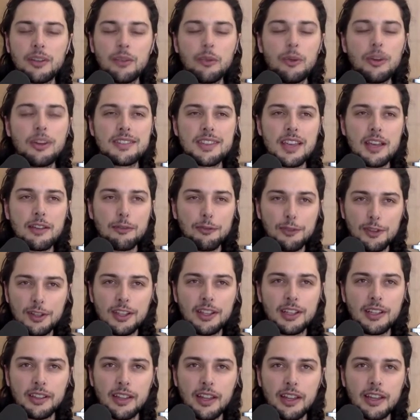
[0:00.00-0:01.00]
Like, what is that
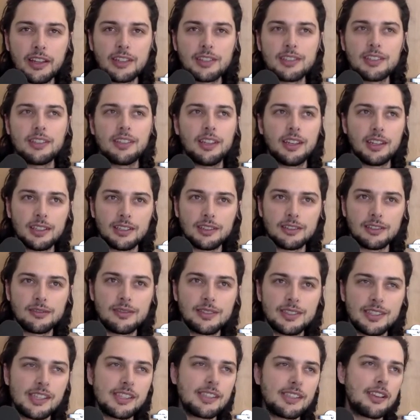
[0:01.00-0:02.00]
feeling like to like
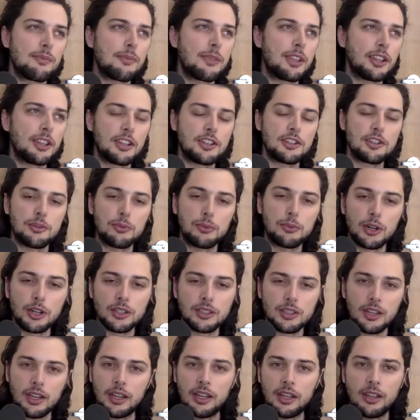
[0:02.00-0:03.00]
see something that you
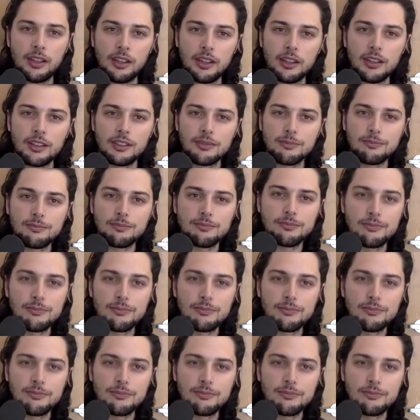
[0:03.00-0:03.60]
worked on like